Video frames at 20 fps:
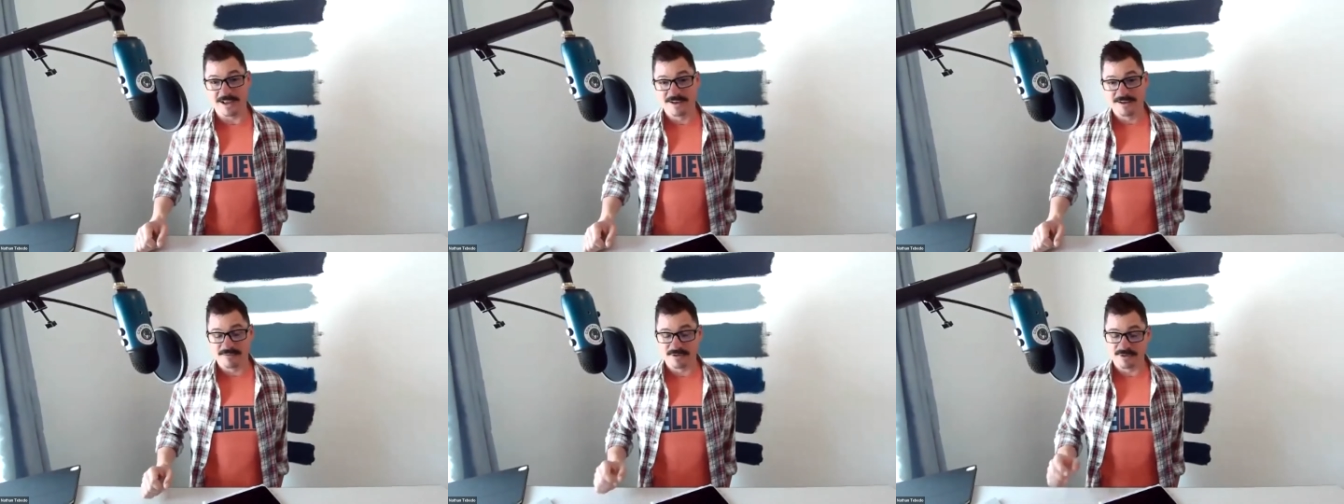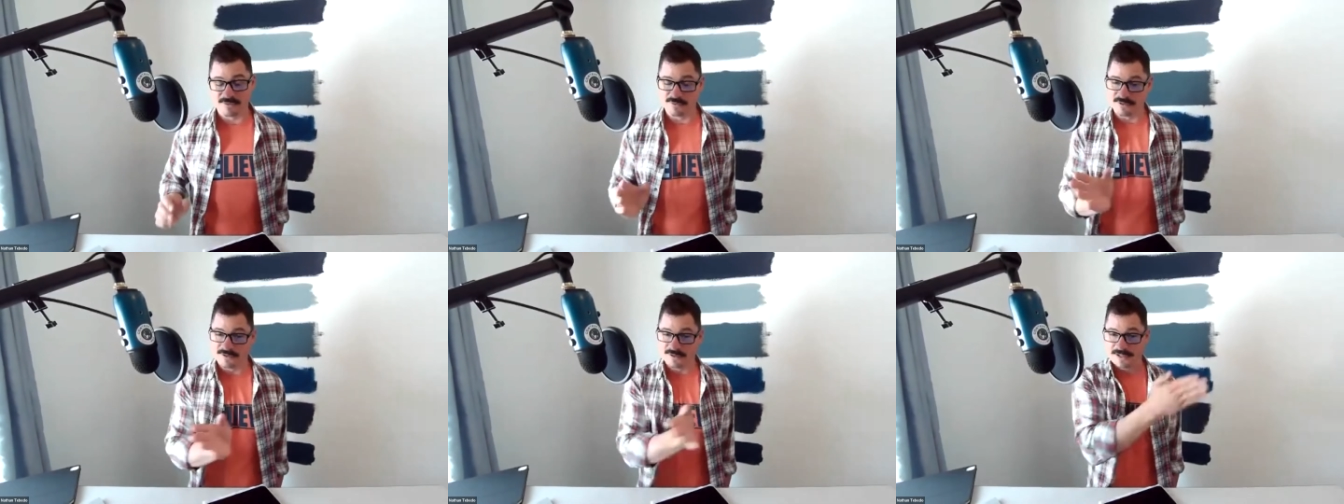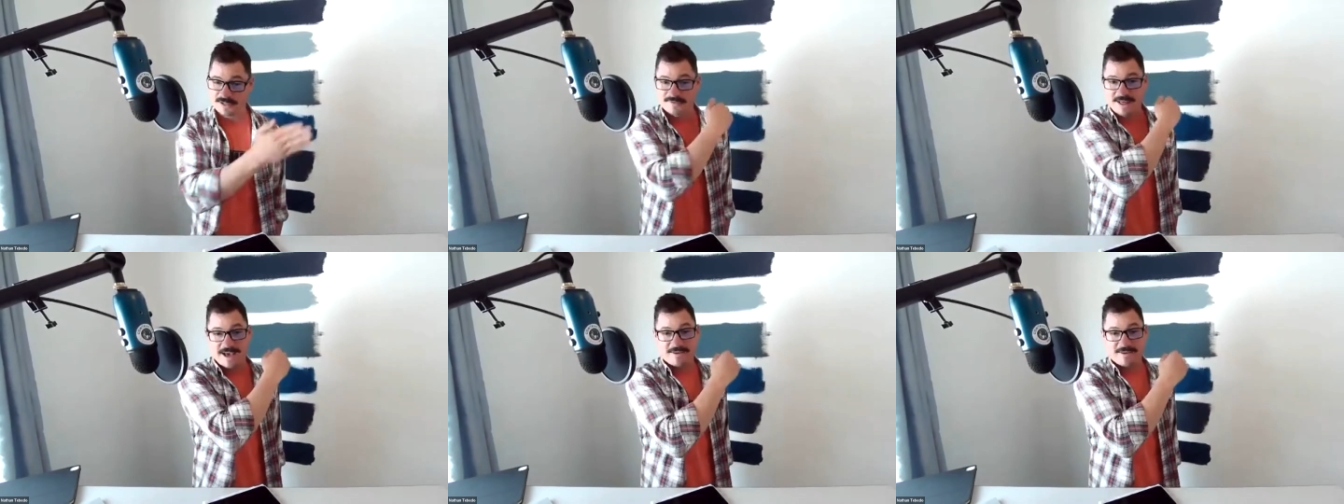but we'll
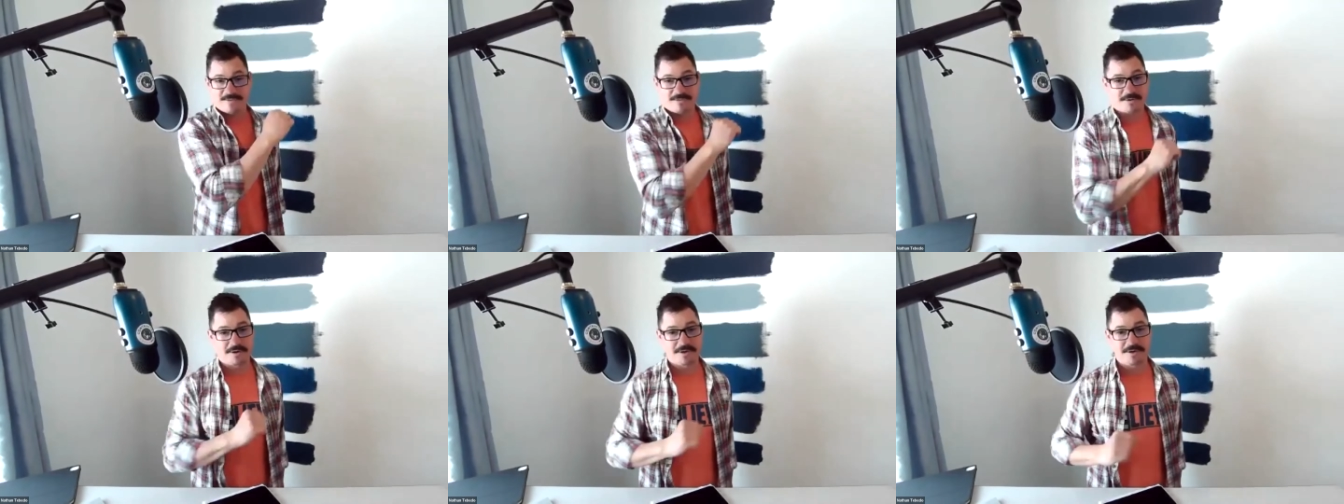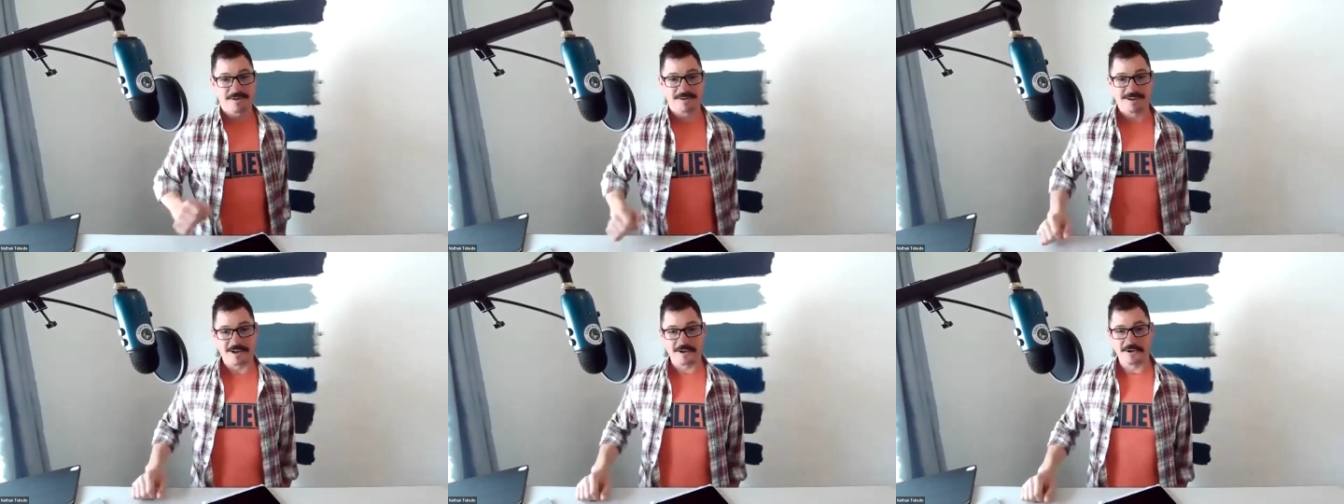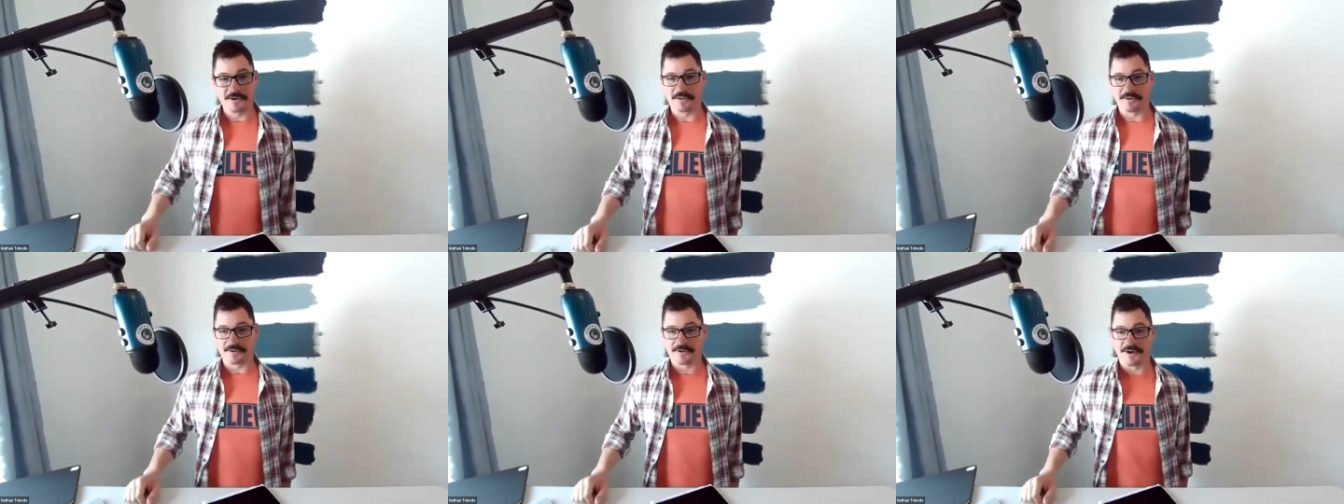leave that for
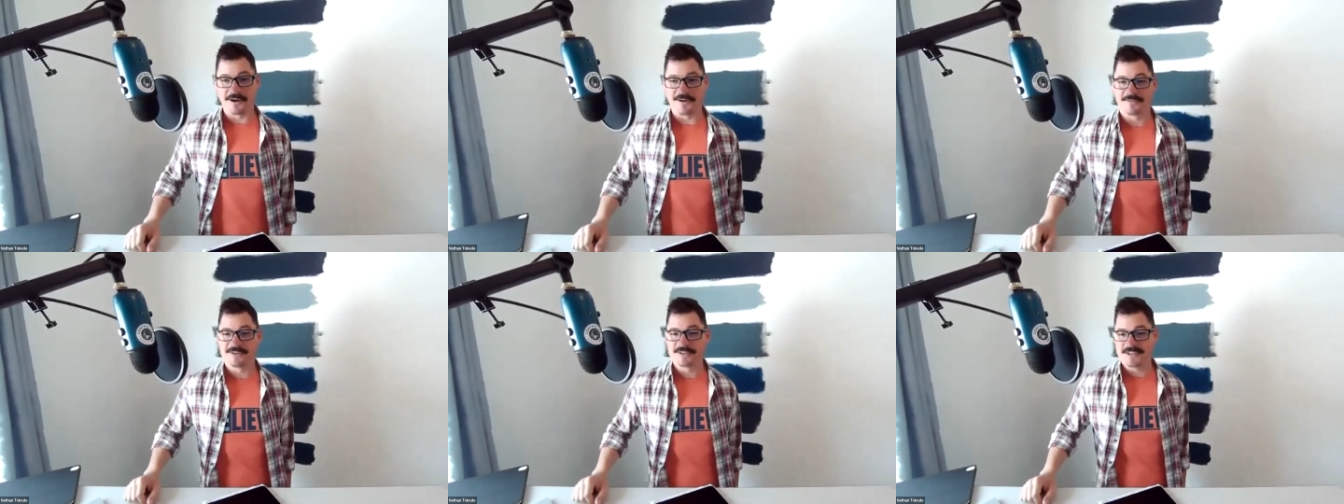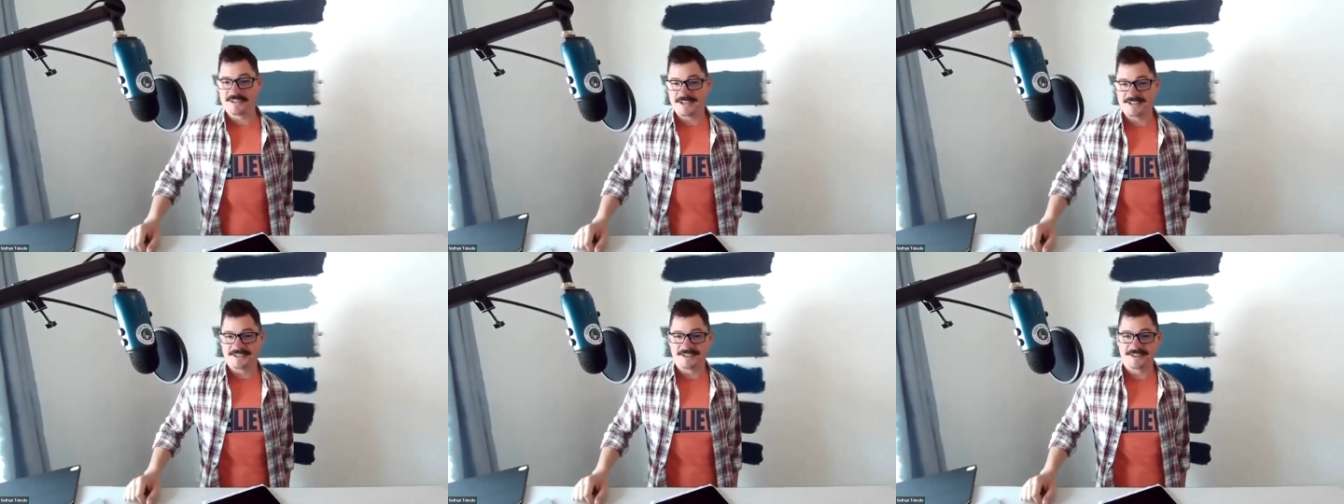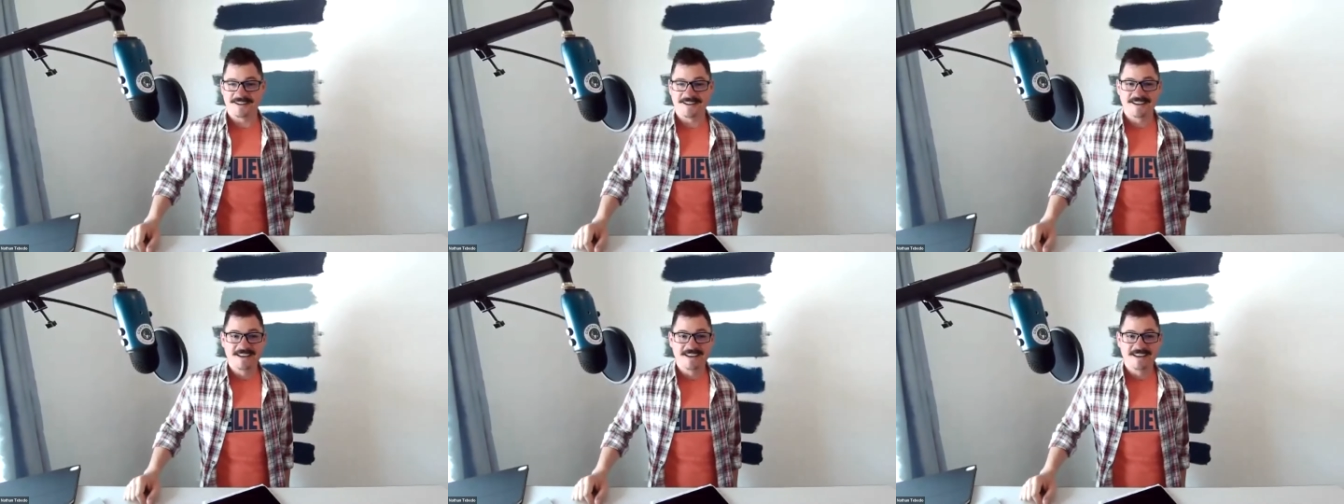another conversation.